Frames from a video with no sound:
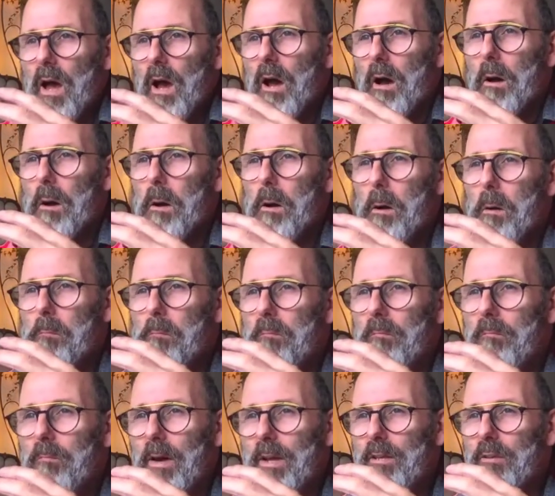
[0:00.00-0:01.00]

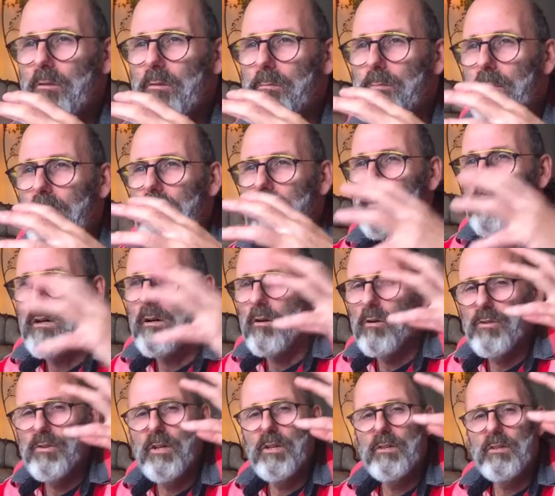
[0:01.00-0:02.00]
When you bring
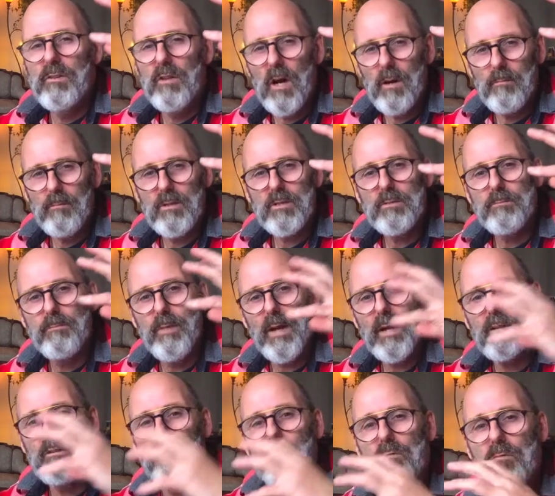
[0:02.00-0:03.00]
all the numbers
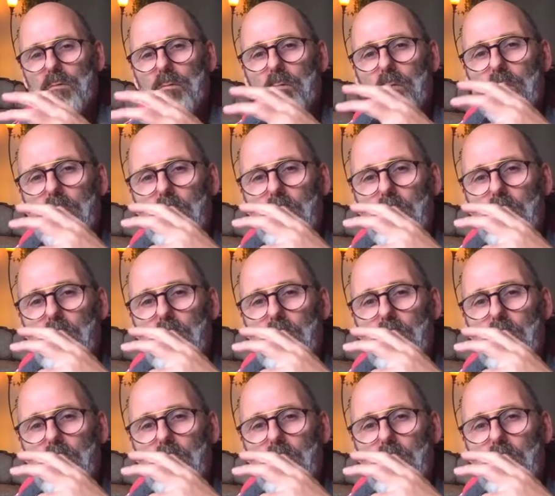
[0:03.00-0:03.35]
back to